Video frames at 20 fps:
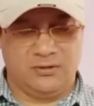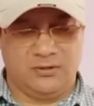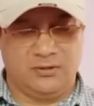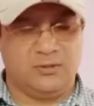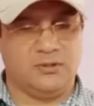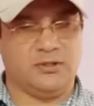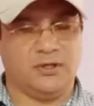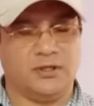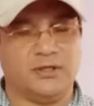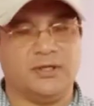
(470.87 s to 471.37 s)

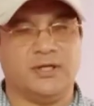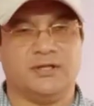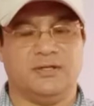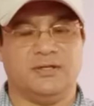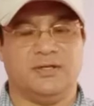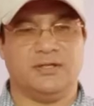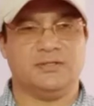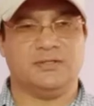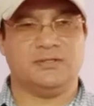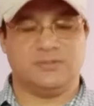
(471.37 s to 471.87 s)
young
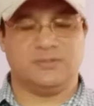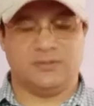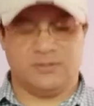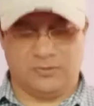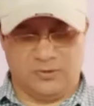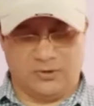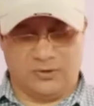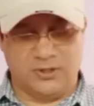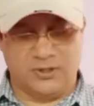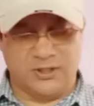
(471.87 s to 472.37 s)
athletes, they
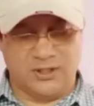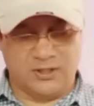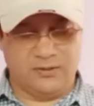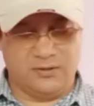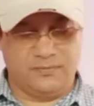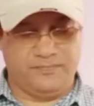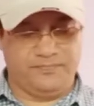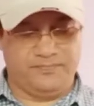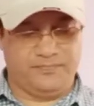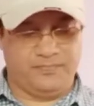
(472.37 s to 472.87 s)
were all young,
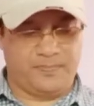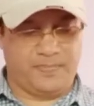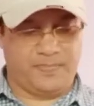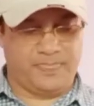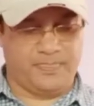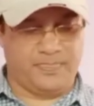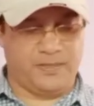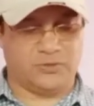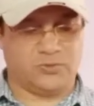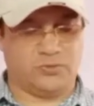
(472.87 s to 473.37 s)

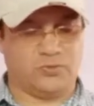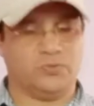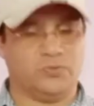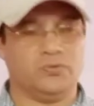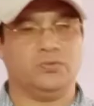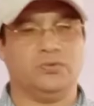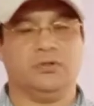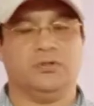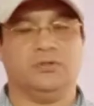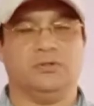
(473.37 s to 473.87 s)
they
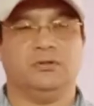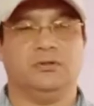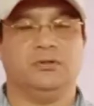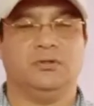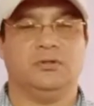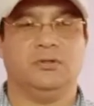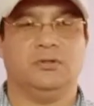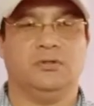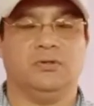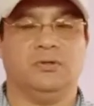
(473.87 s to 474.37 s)
stood
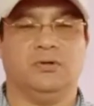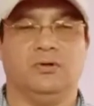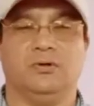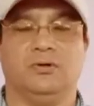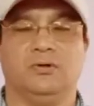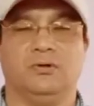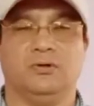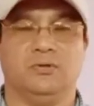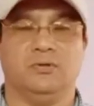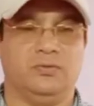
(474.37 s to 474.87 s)

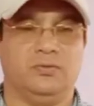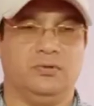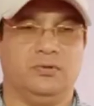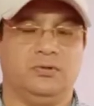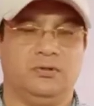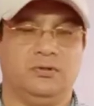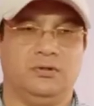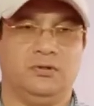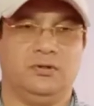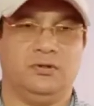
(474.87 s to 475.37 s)
all
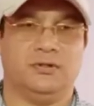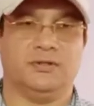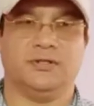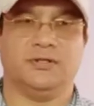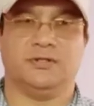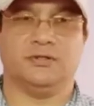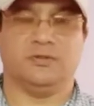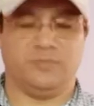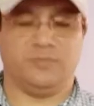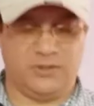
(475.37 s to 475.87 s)

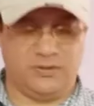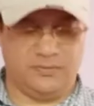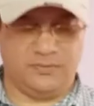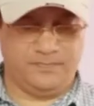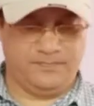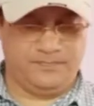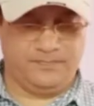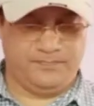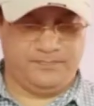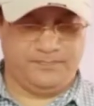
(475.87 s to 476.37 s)
determined,
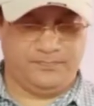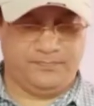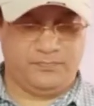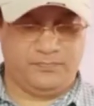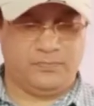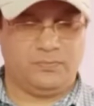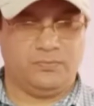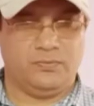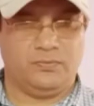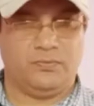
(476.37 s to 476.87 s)

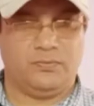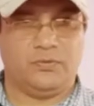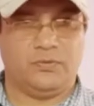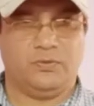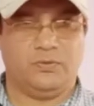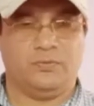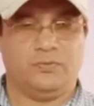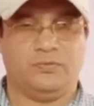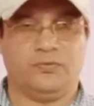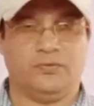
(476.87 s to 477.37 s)

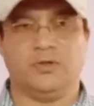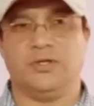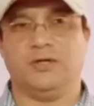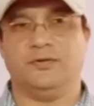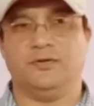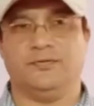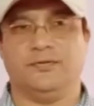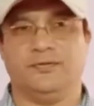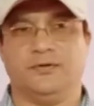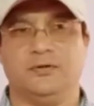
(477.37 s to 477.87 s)
fully
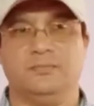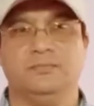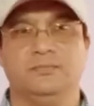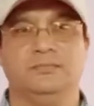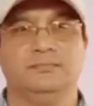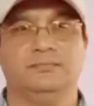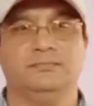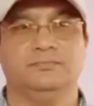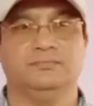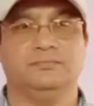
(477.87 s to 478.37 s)
formed,
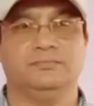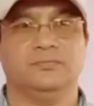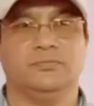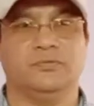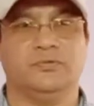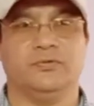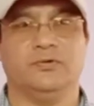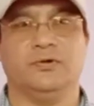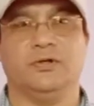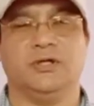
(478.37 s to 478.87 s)

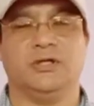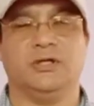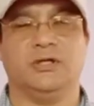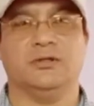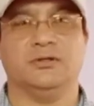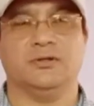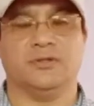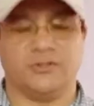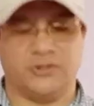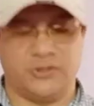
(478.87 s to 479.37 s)

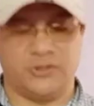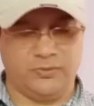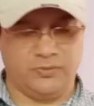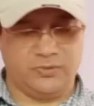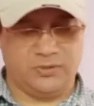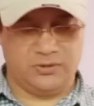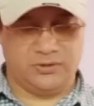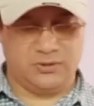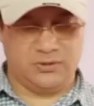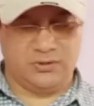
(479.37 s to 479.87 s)
fully
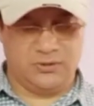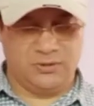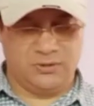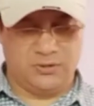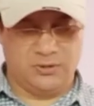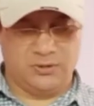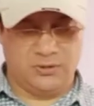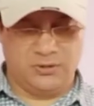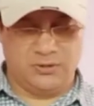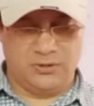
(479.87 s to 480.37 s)
resolute
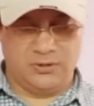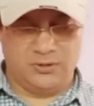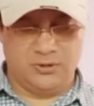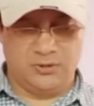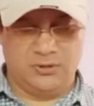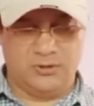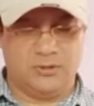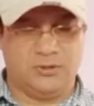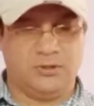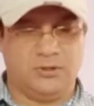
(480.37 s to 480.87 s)

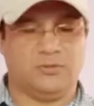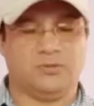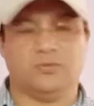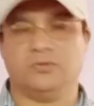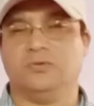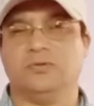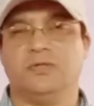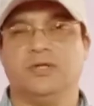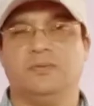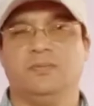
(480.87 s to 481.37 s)
to
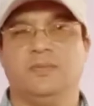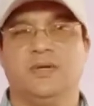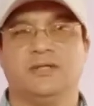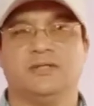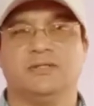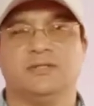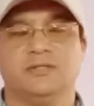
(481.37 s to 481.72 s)
do their best